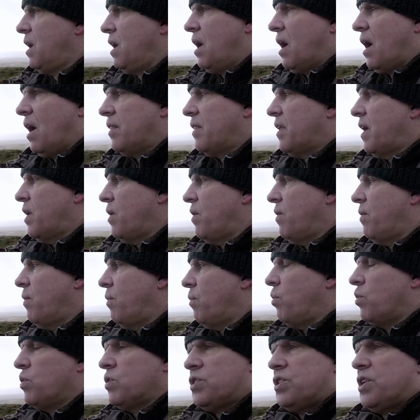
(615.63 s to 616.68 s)
And then
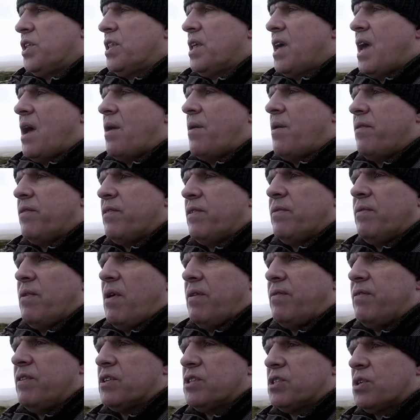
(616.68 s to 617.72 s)
once you're there, if
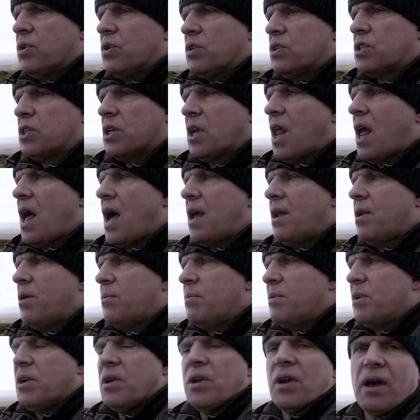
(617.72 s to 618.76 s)
you sort of slide up,
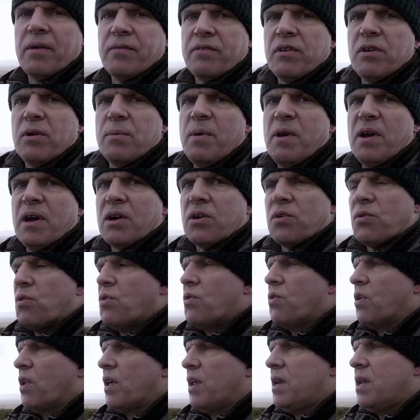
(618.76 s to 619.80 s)
you're going to have to do a bit of
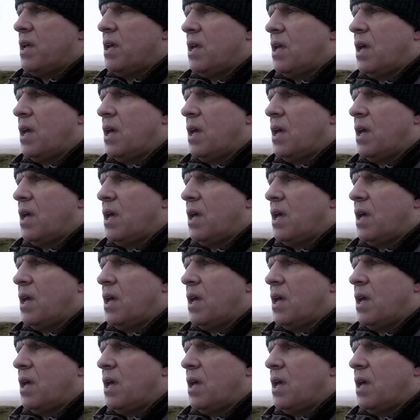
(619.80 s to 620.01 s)
crawling.